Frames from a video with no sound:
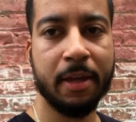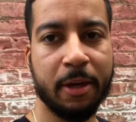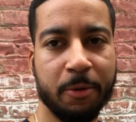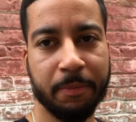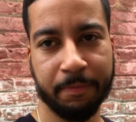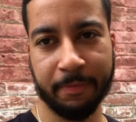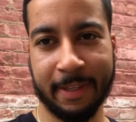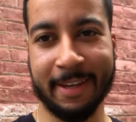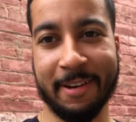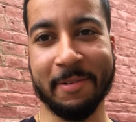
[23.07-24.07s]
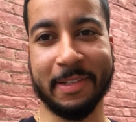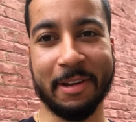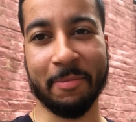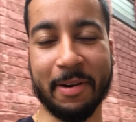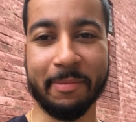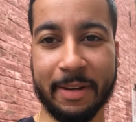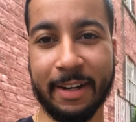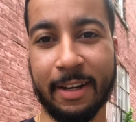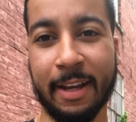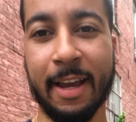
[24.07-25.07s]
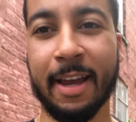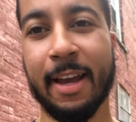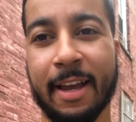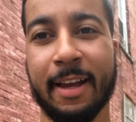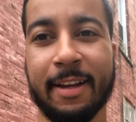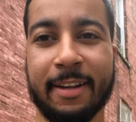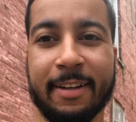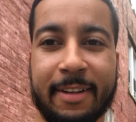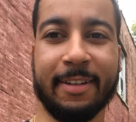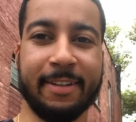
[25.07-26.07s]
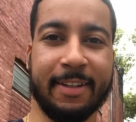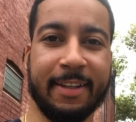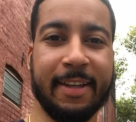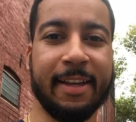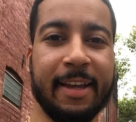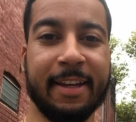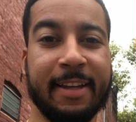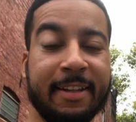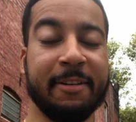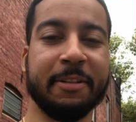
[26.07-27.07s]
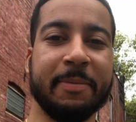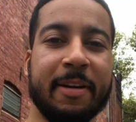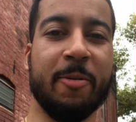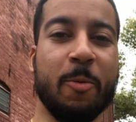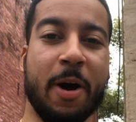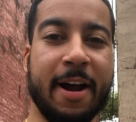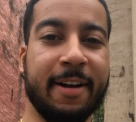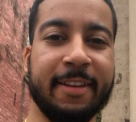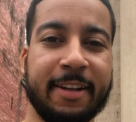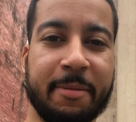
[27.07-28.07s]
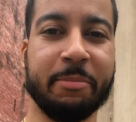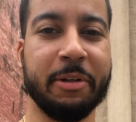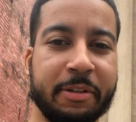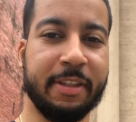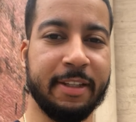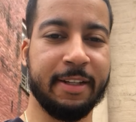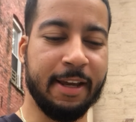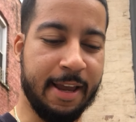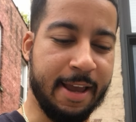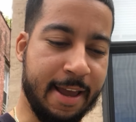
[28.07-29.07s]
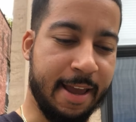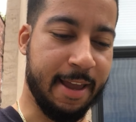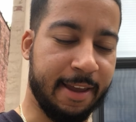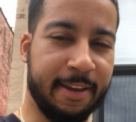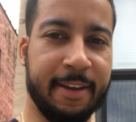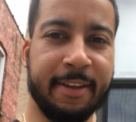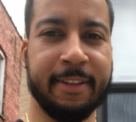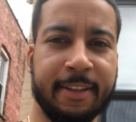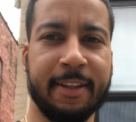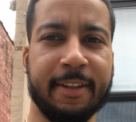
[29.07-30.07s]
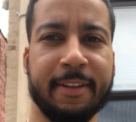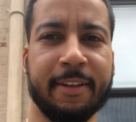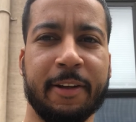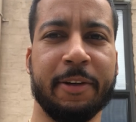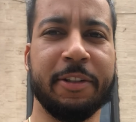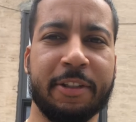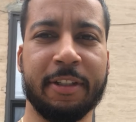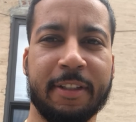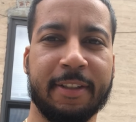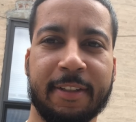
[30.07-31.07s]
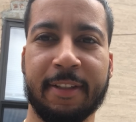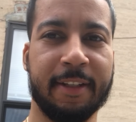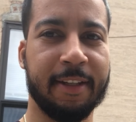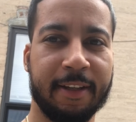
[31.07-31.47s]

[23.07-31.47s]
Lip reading: Yo, what's up, everybody? Uh, it's been a while that I posted, and it's just